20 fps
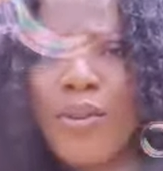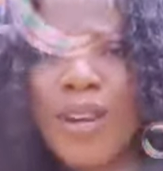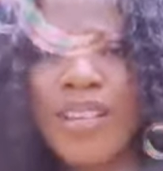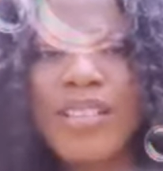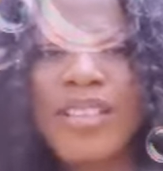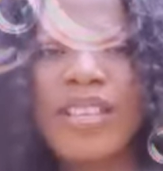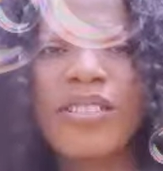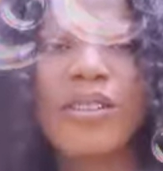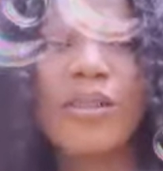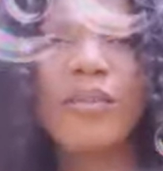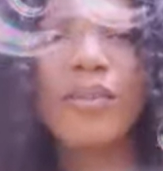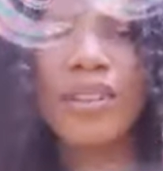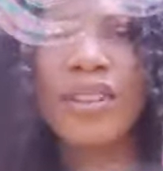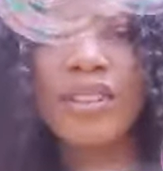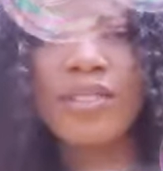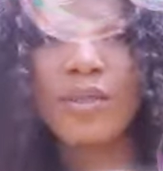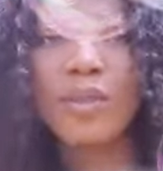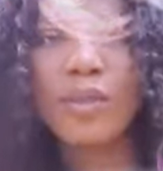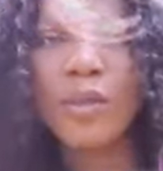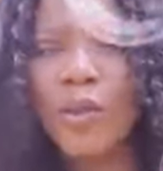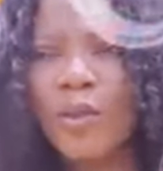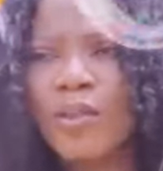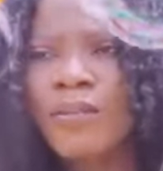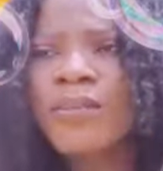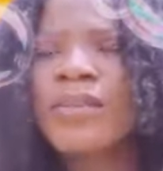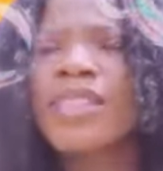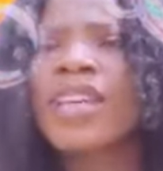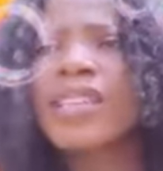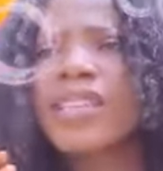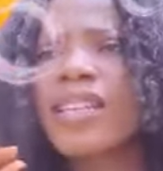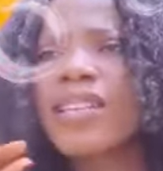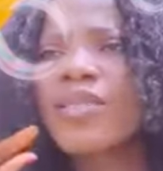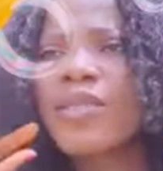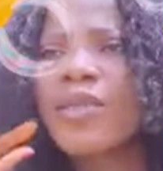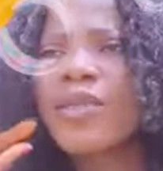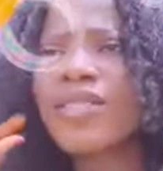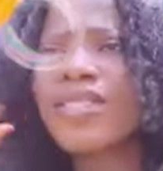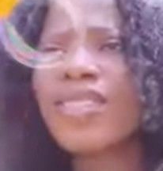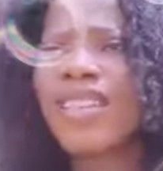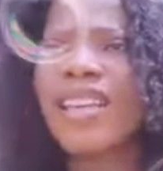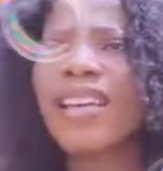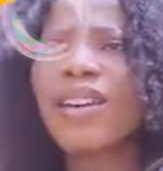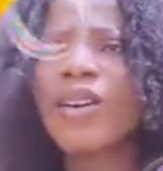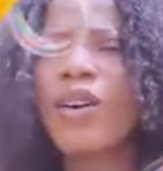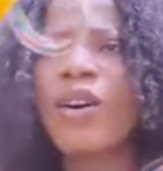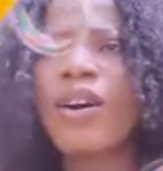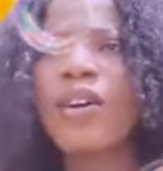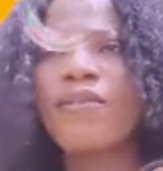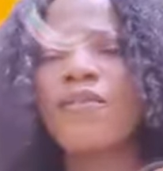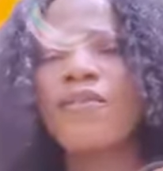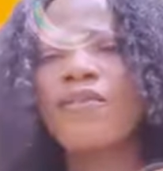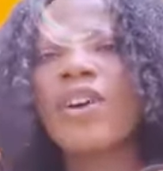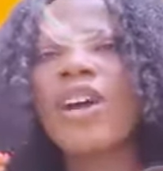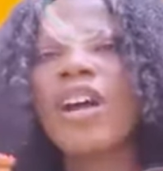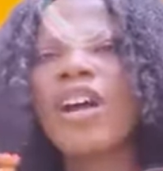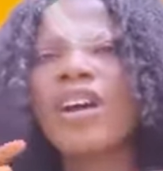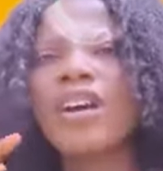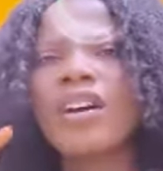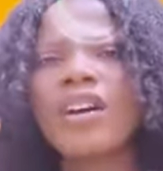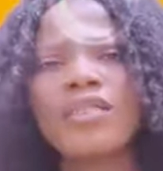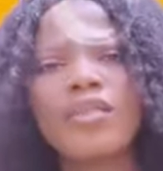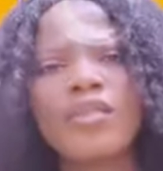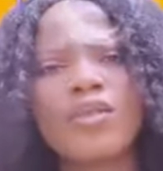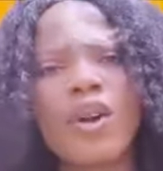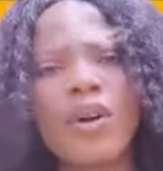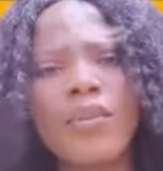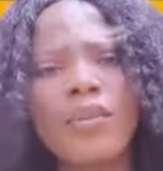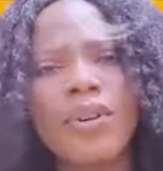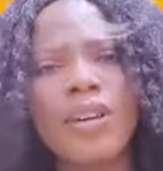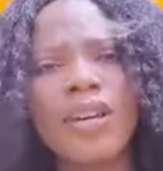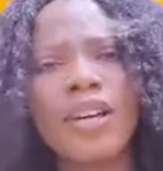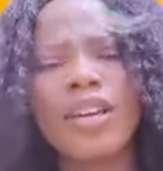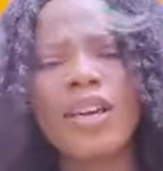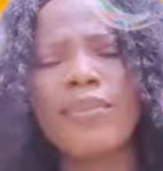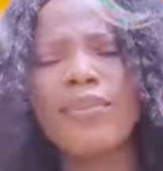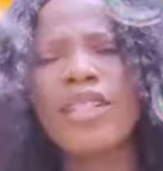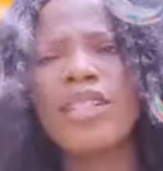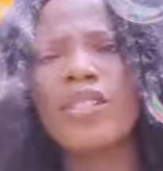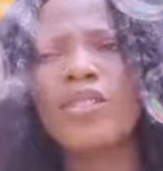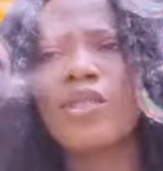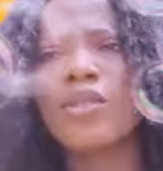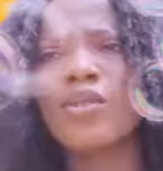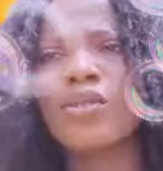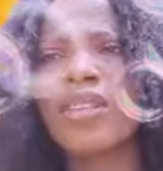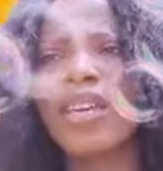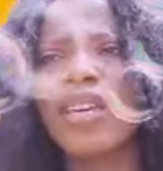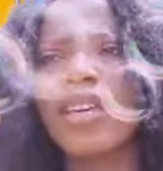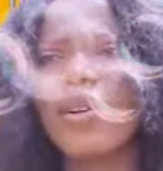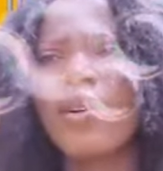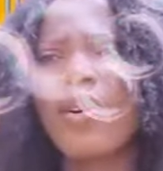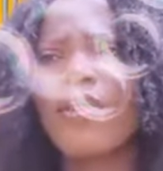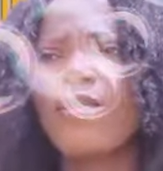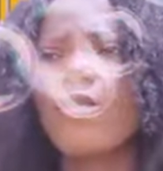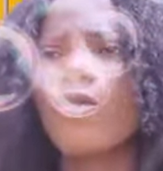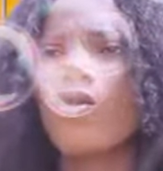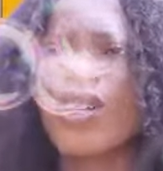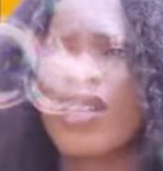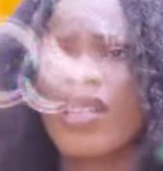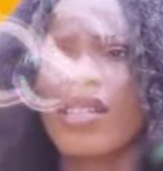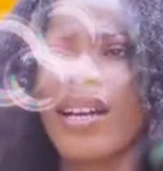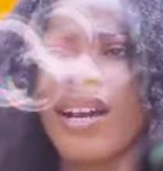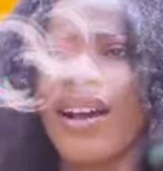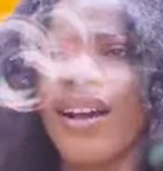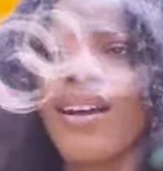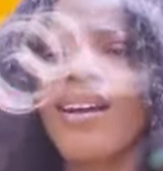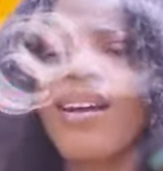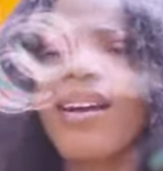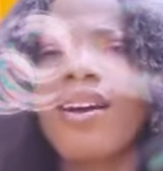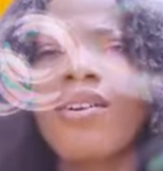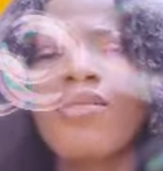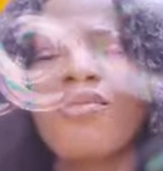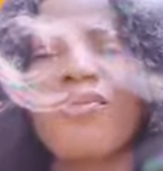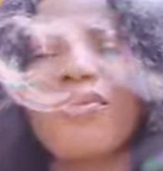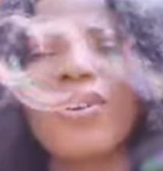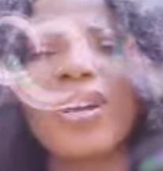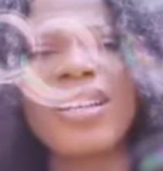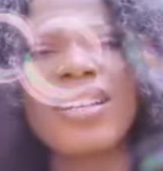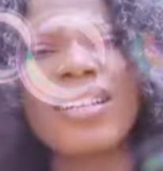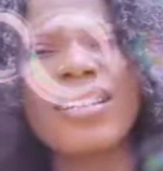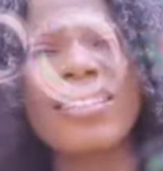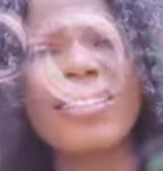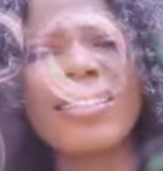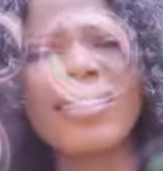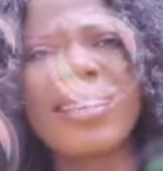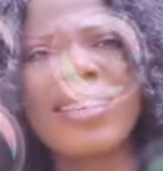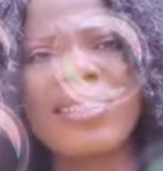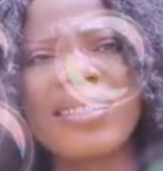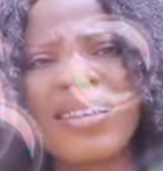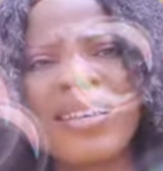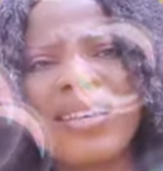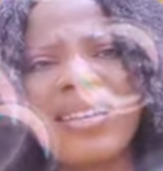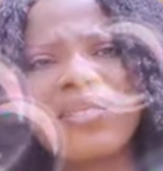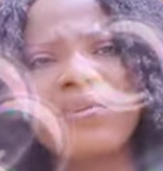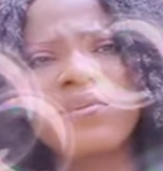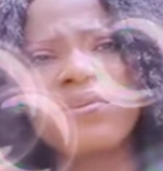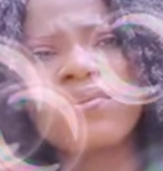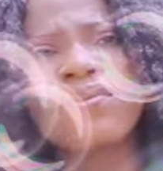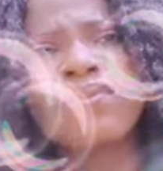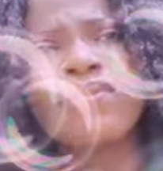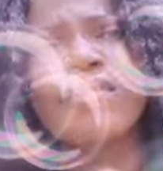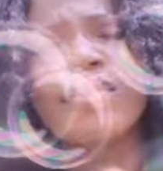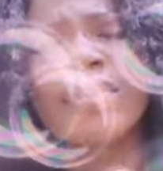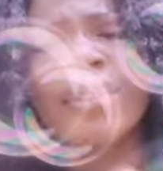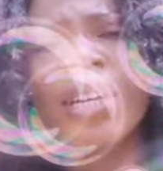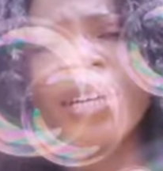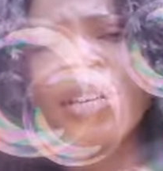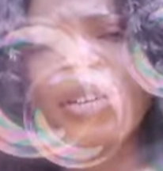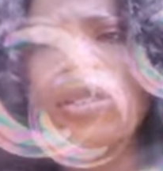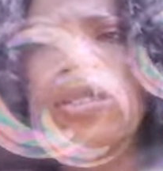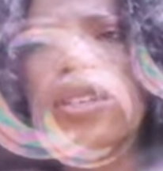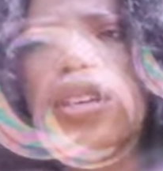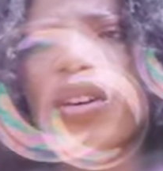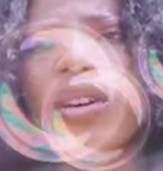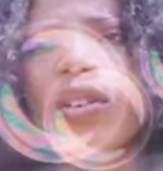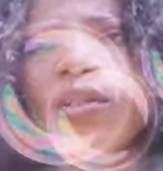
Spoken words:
when you say something is cool, then you should think of a summer. You should think of winter, raining season. You think